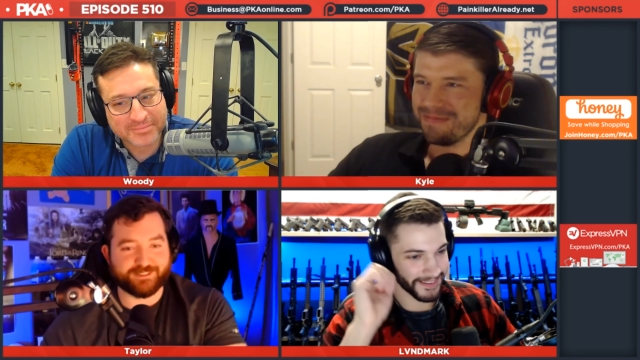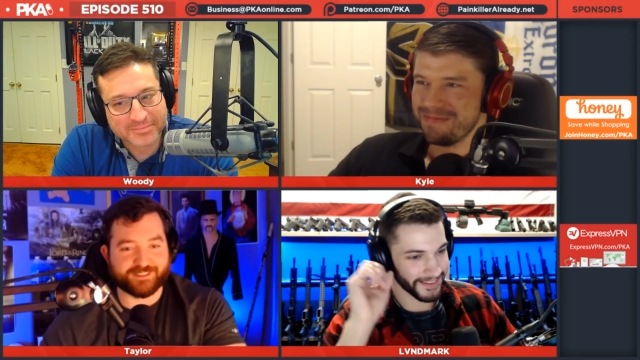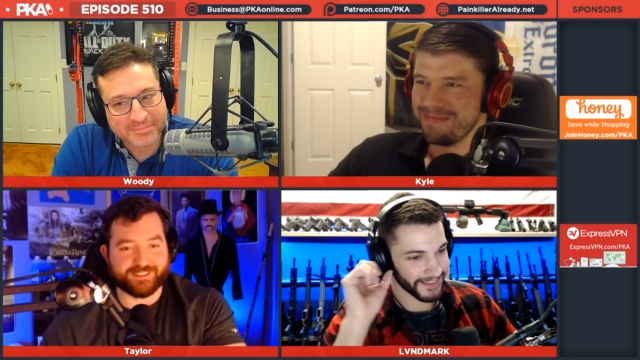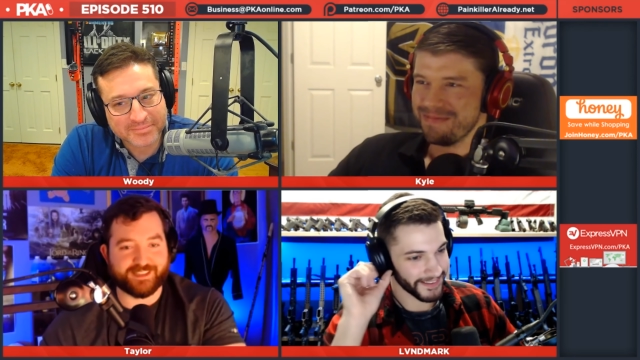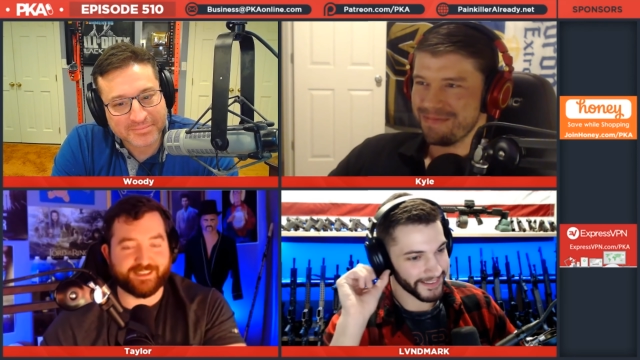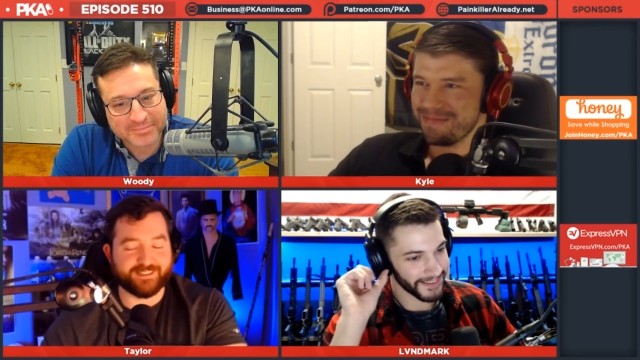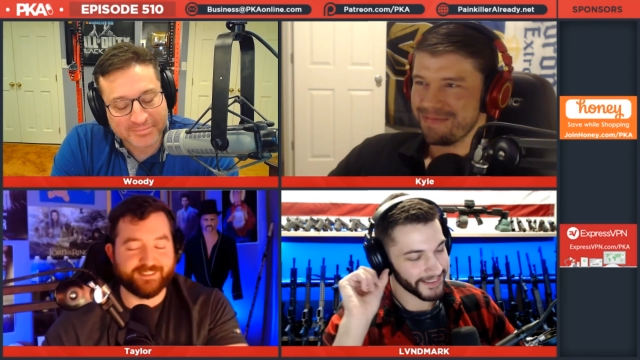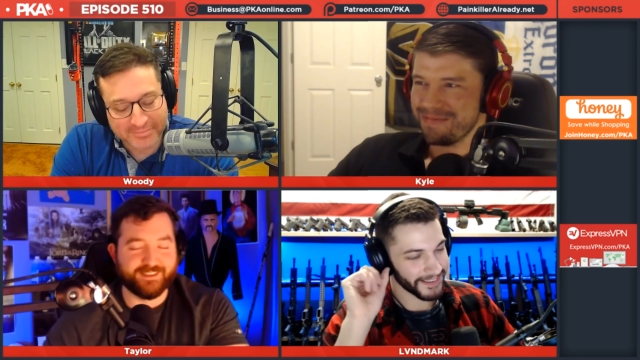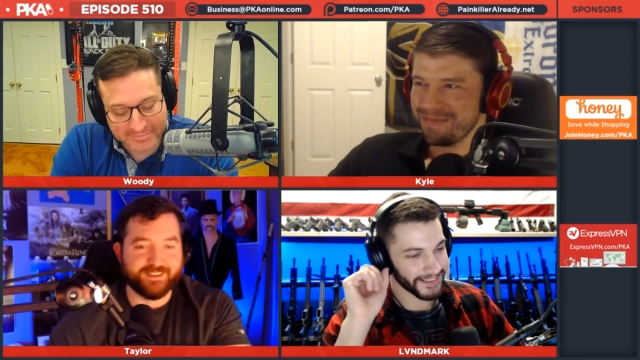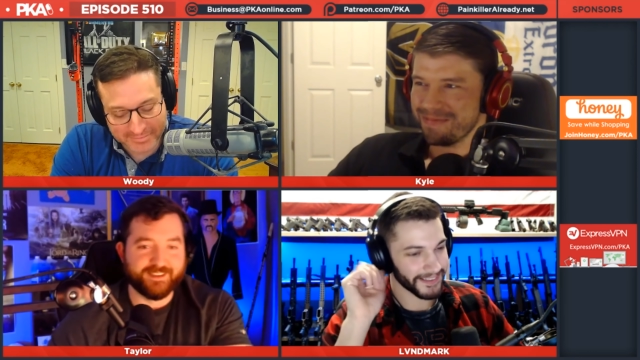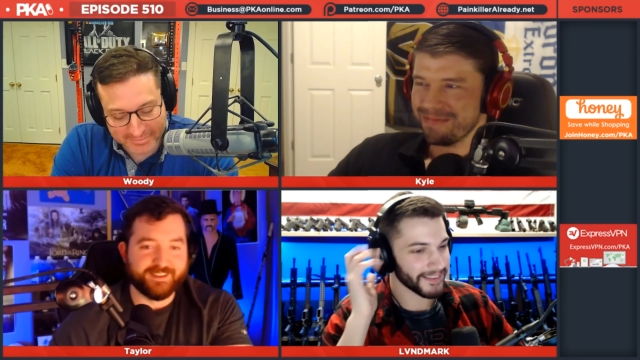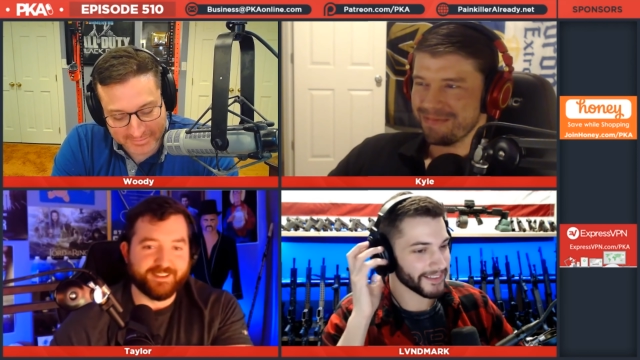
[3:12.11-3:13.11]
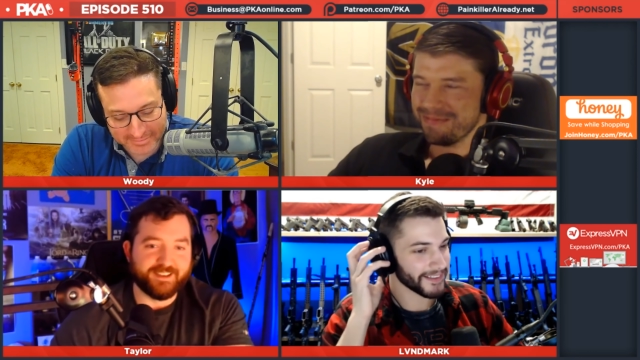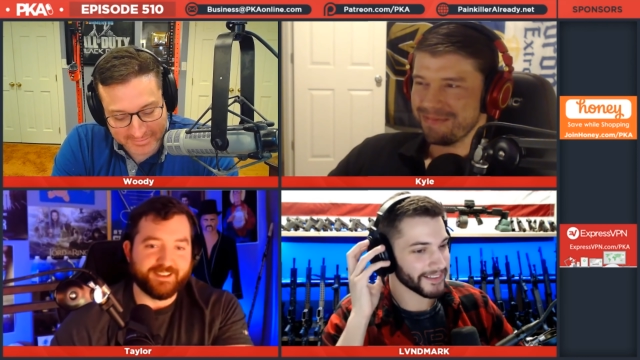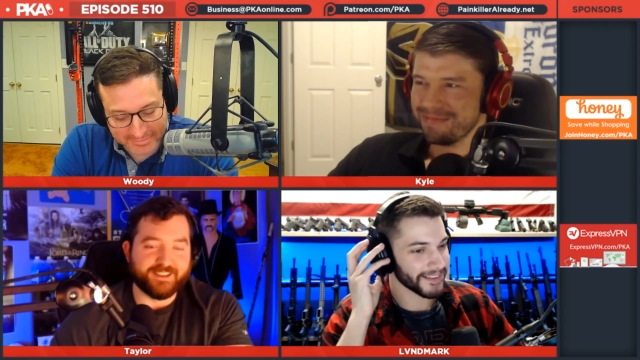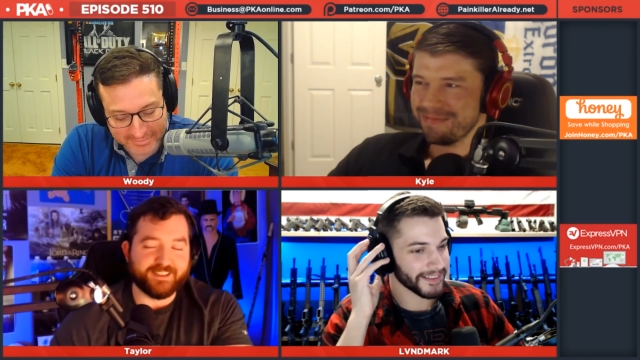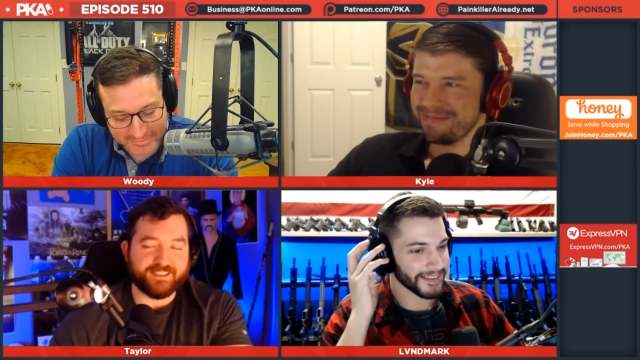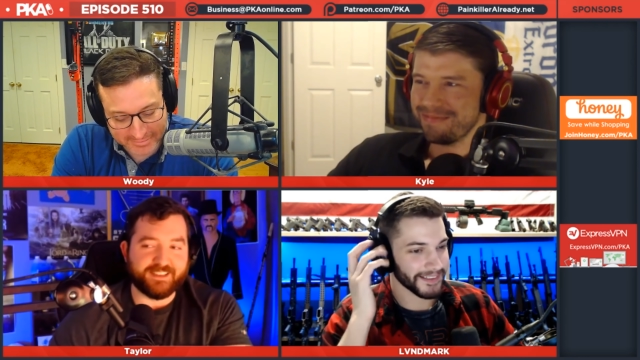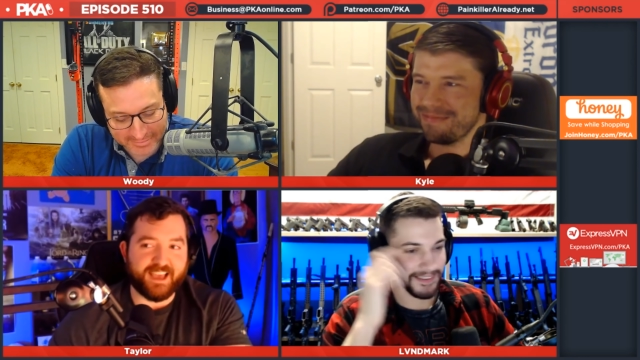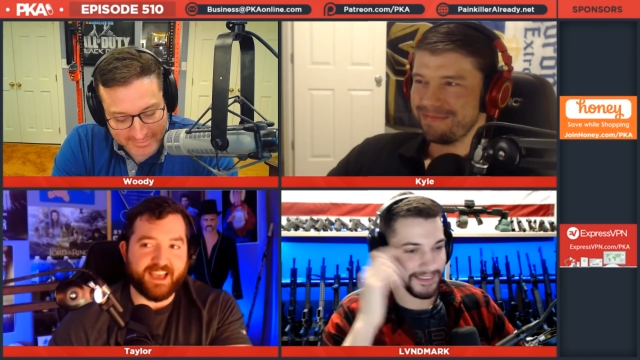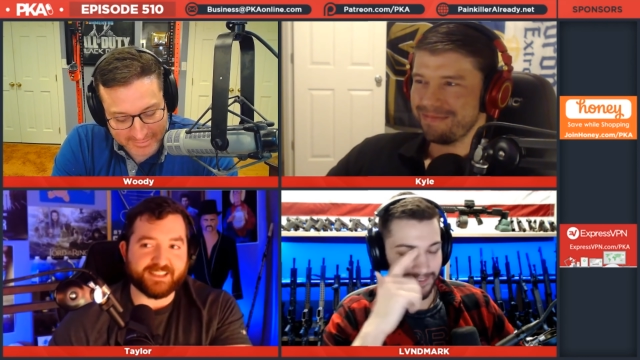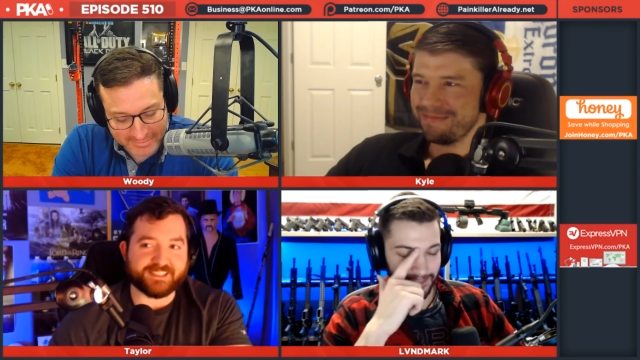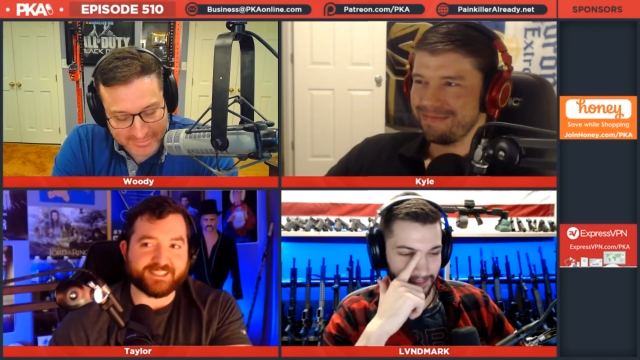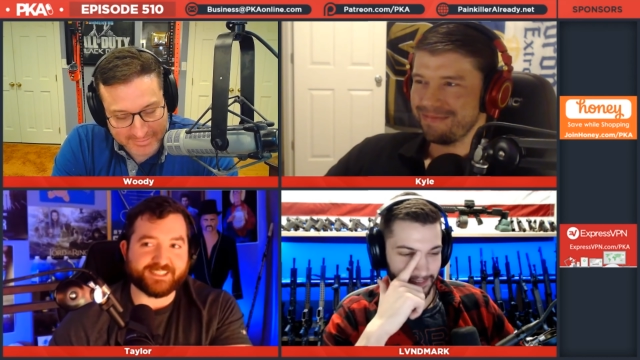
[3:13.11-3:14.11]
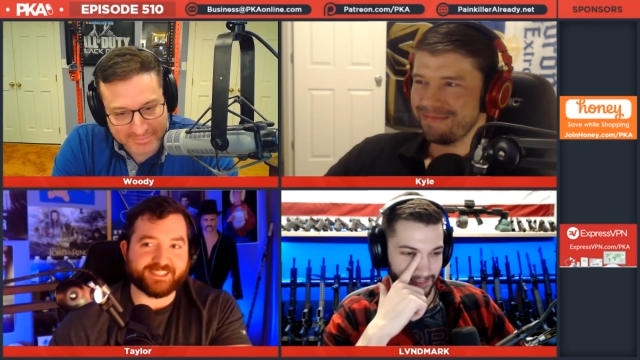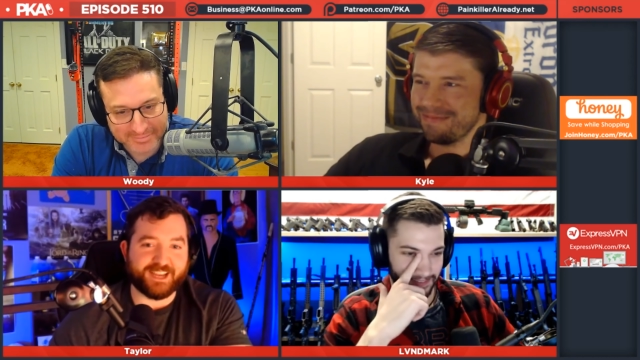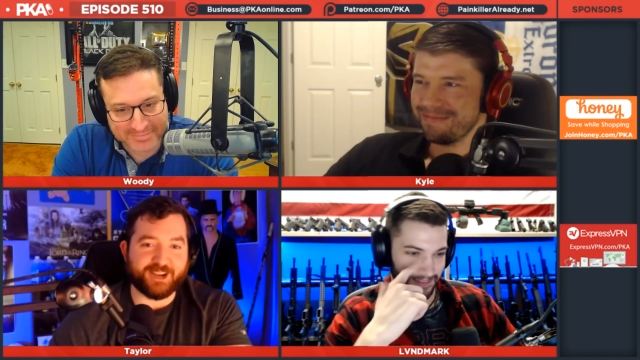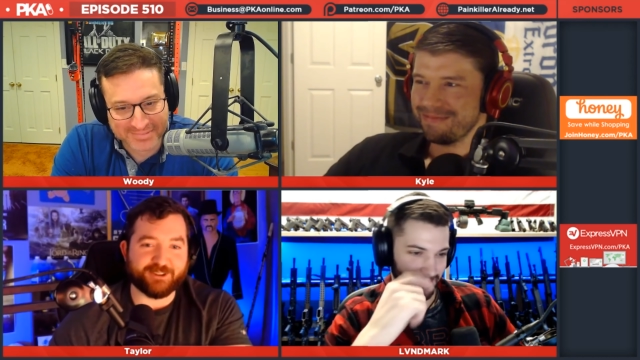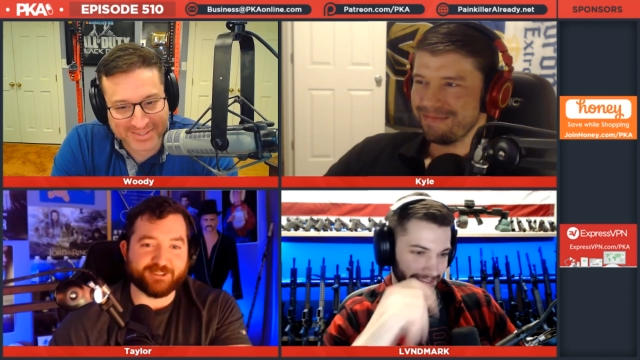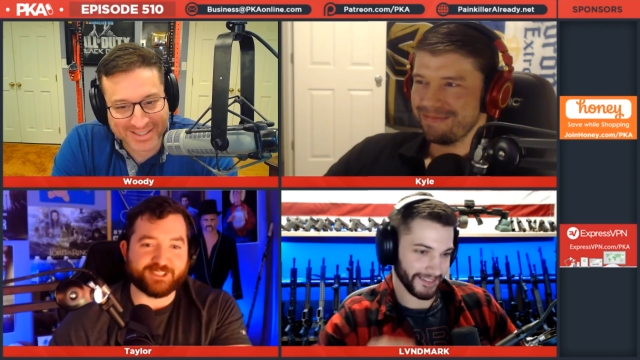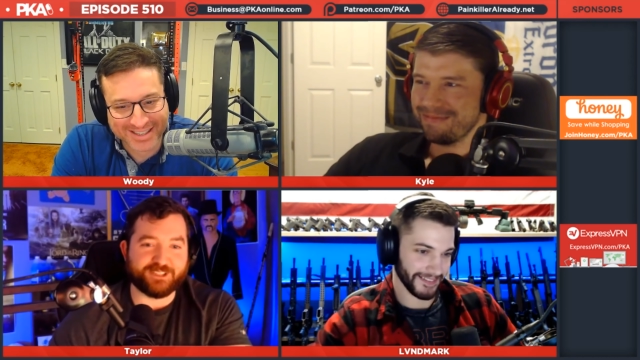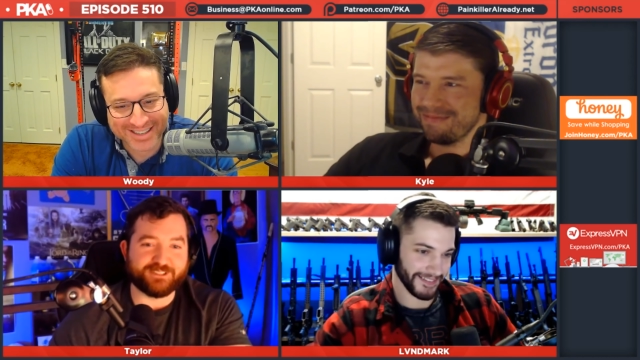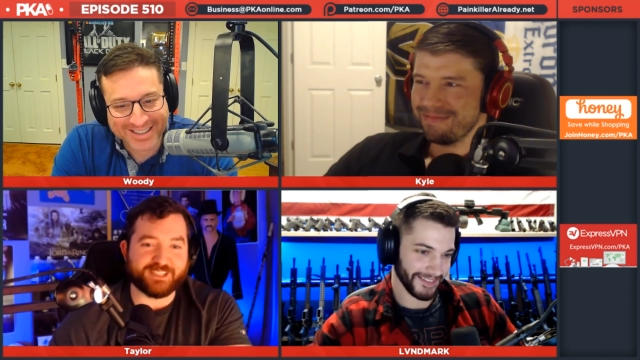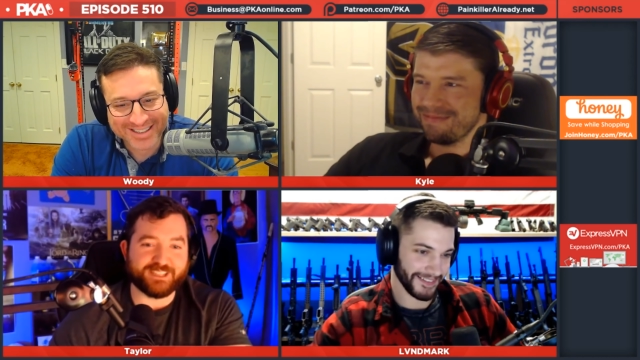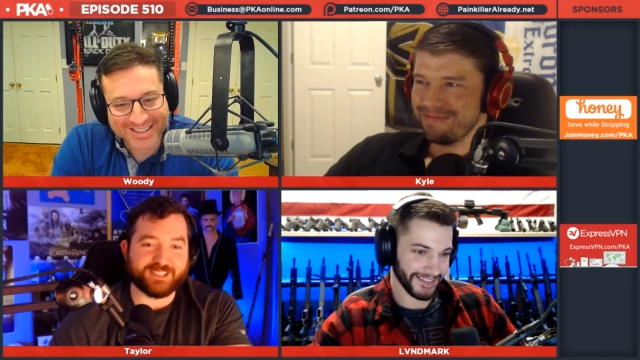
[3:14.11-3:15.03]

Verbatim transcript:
Speaker 1: like, yes, I was using the